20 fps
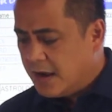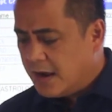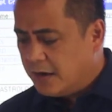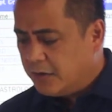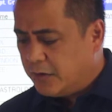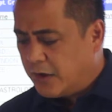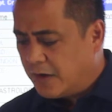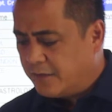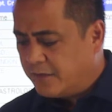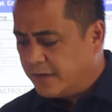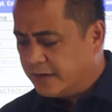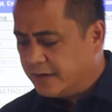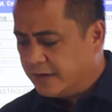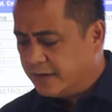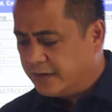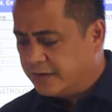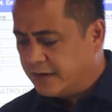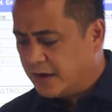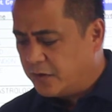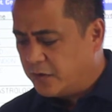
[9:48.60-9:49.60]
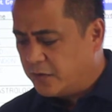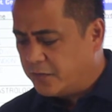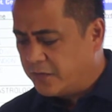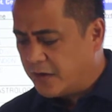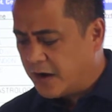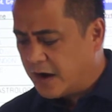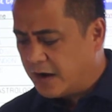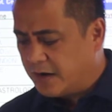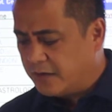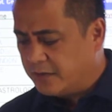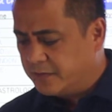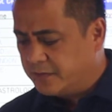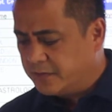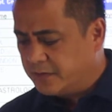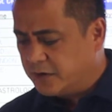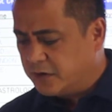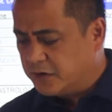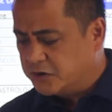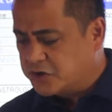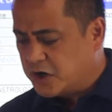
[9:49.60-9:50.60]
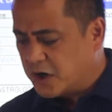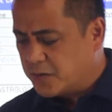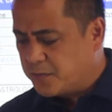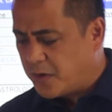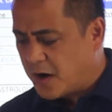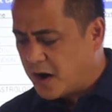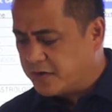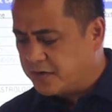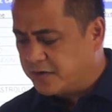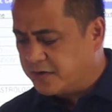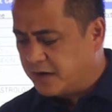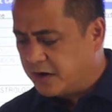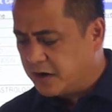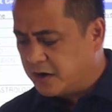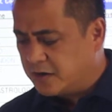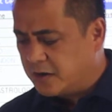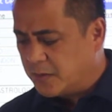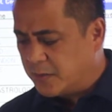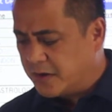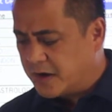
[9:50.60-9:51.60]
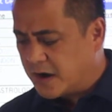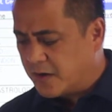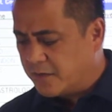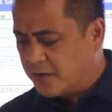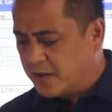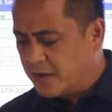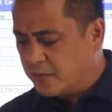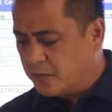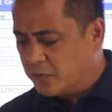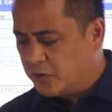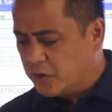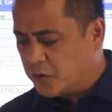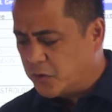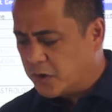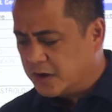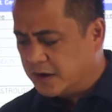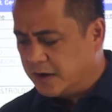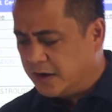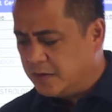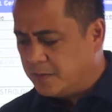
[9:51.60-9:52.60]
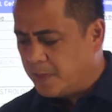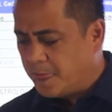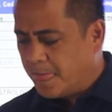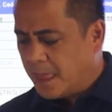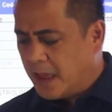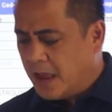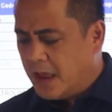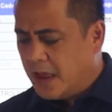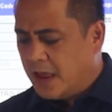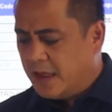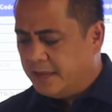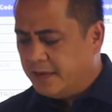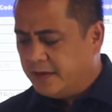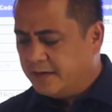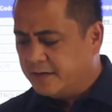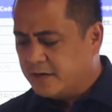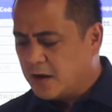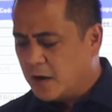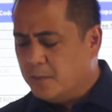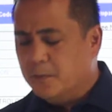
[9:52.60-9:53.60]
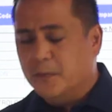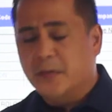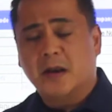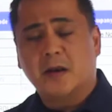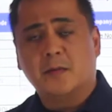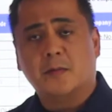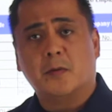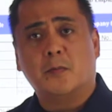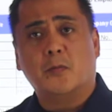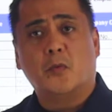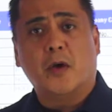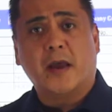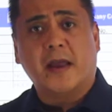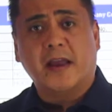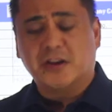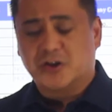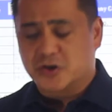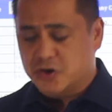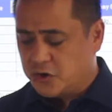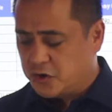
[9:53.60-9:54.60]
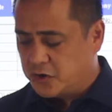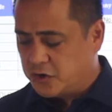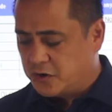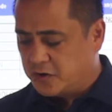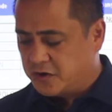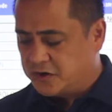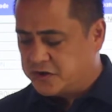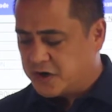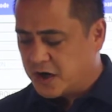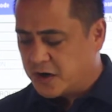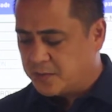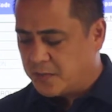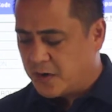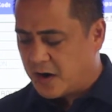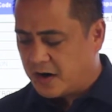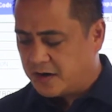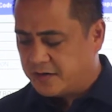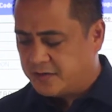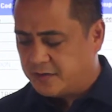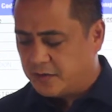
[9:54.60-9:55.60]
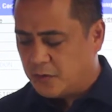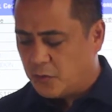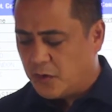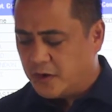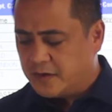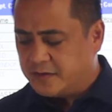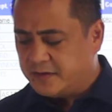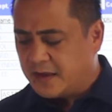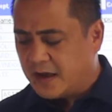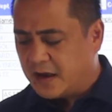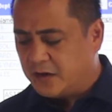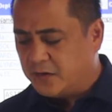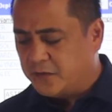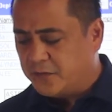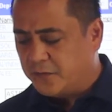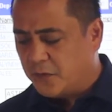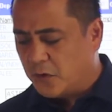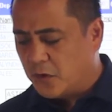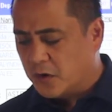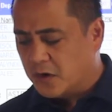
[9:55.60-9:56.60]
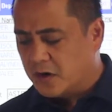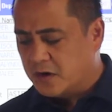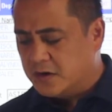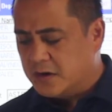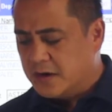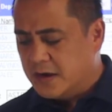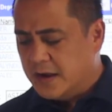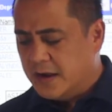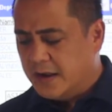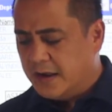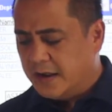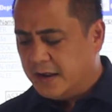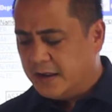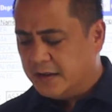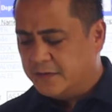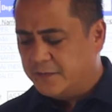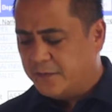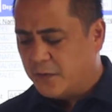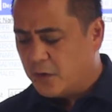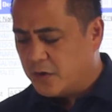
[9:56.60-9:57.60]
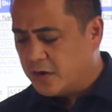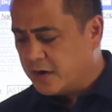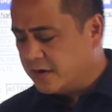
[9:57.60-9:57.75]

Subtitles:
You have these other little check boxes here. Let me cover them really quickly. This is called minimum wage earner checkbox. What that is, for